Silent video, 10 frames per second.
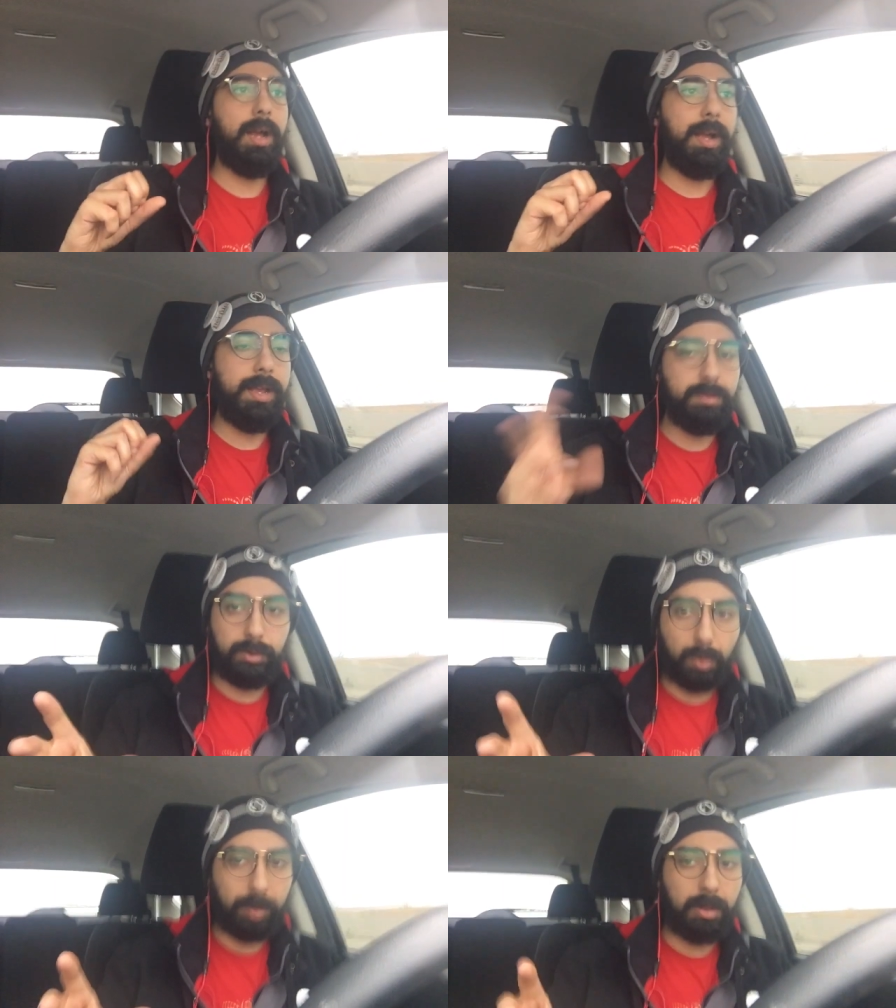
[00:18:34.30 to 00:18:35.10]

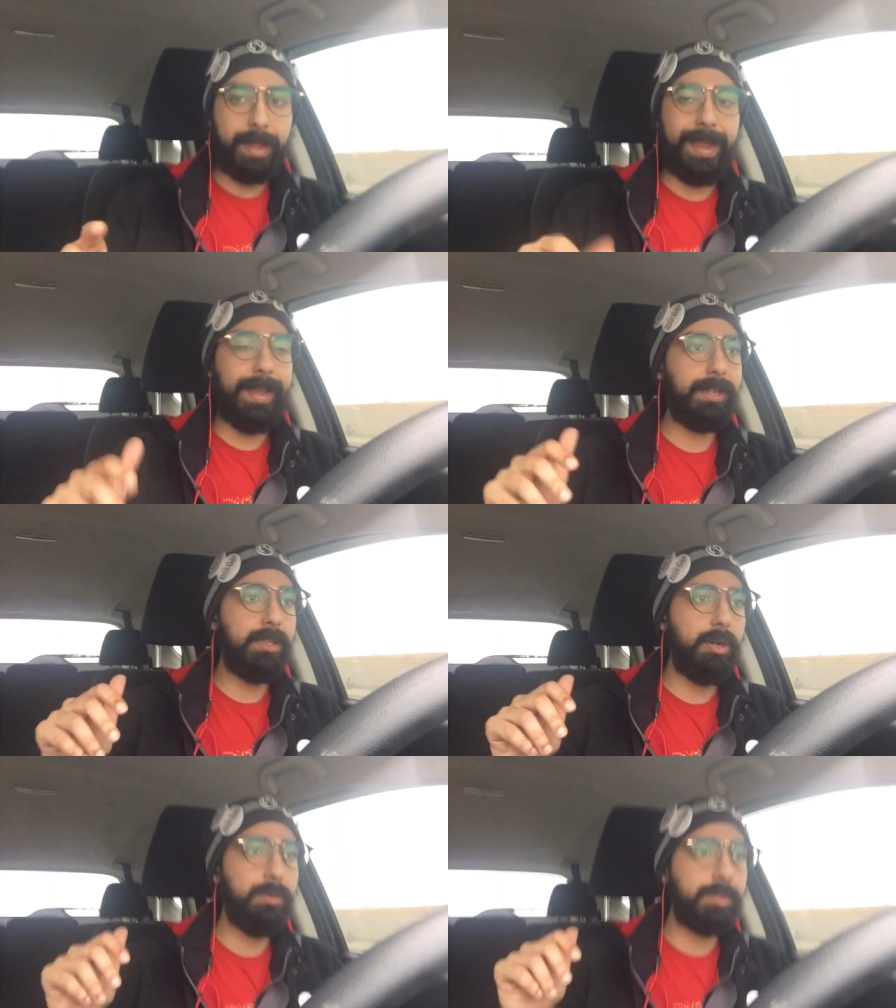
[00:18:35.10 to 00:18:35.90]
Historical
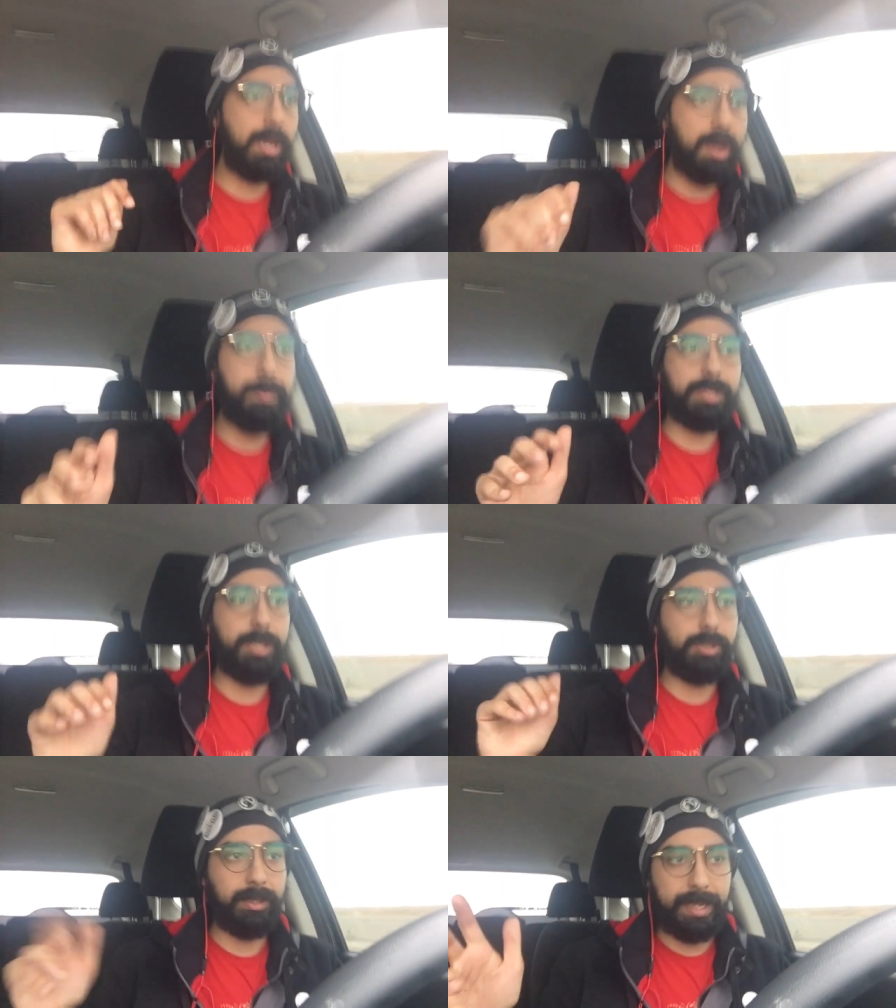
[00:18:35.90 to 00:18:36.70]
anecdotes,
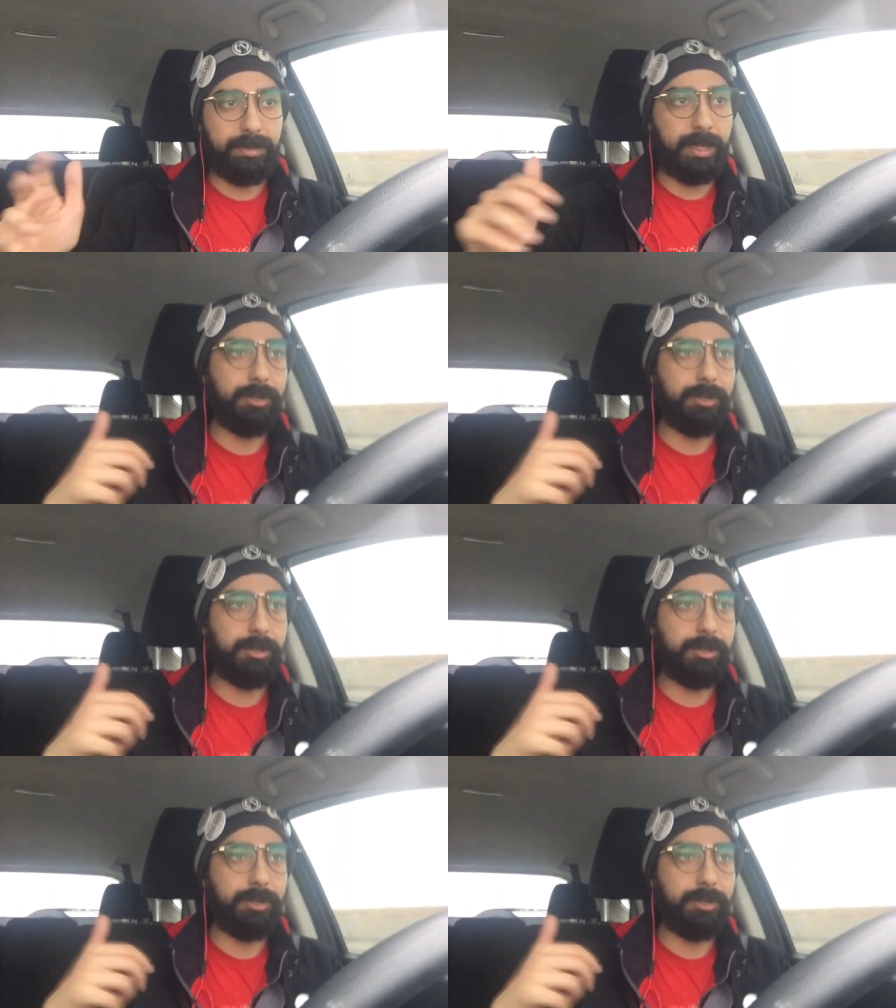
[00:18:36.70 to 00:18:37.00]
competition, late-stage